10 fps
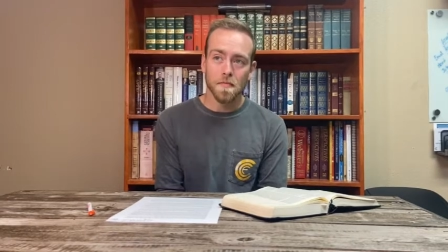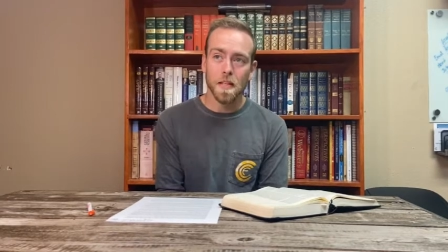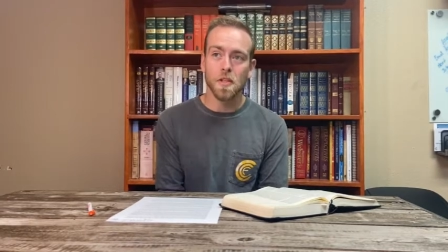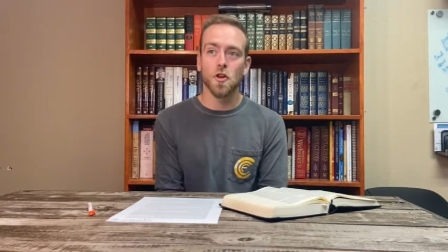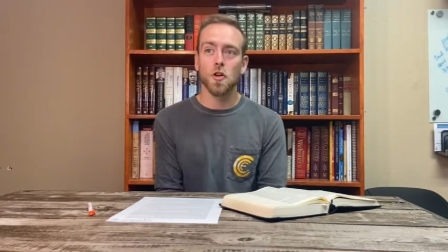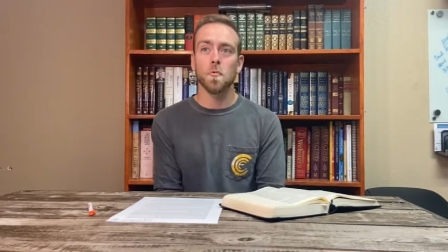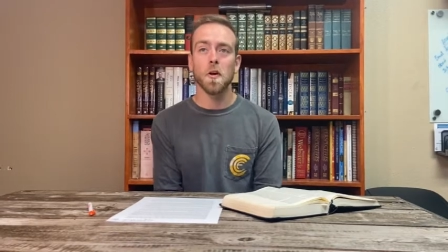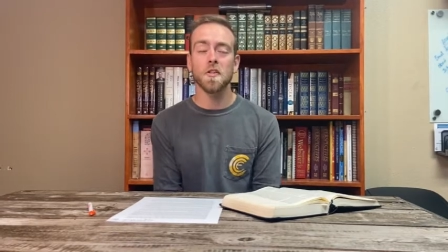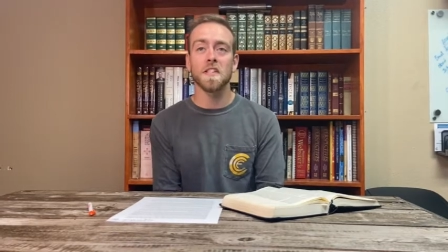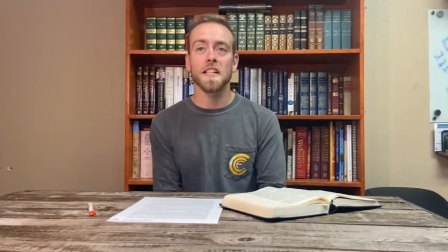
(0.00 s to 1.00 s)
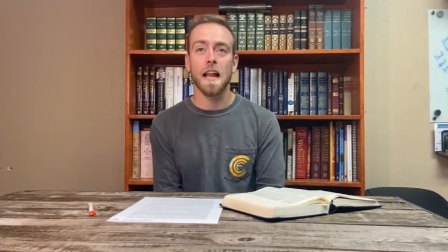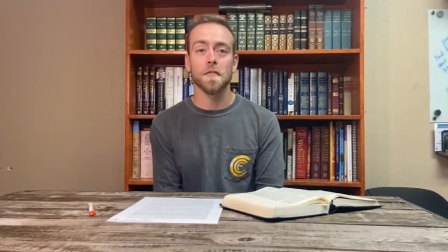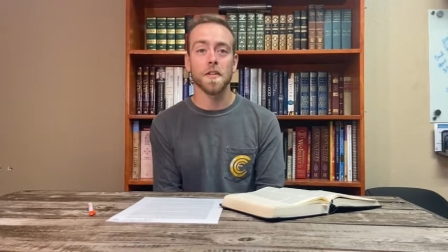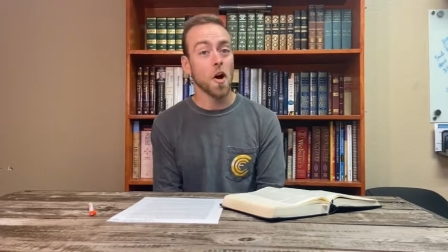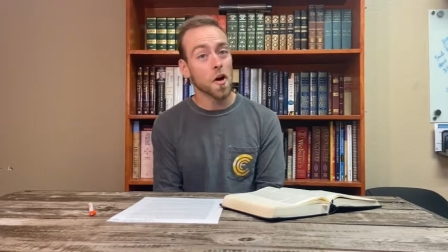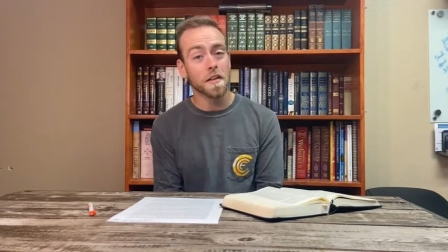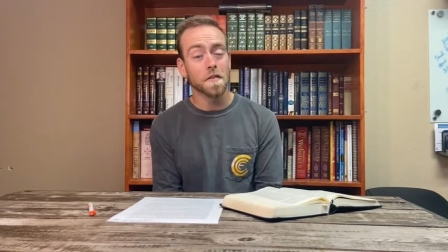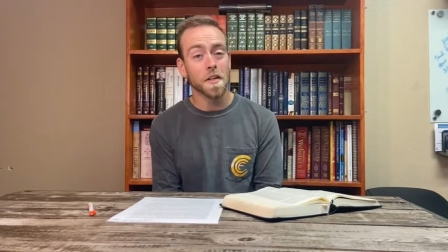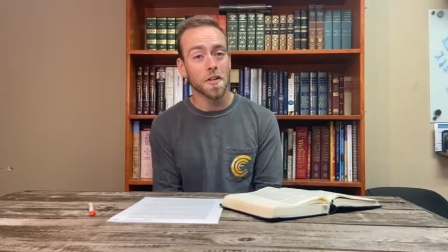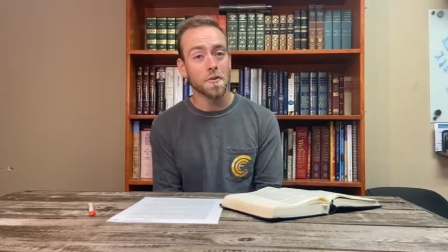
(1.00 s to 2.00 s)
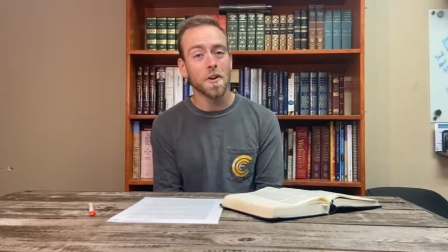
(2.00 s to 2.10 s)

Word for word: In church words, it's kind of a darned if you do,